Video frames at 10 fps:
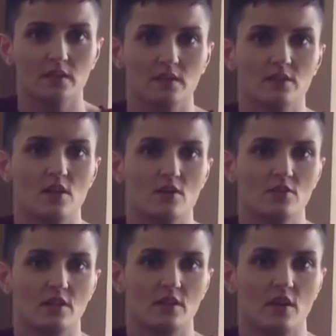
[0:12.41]
The
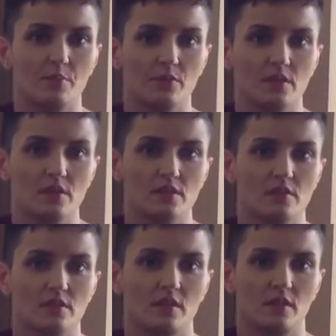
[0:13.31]
doctor that operated
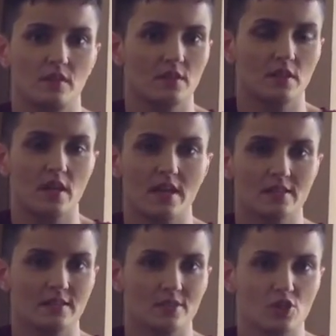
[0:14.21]
did an excellent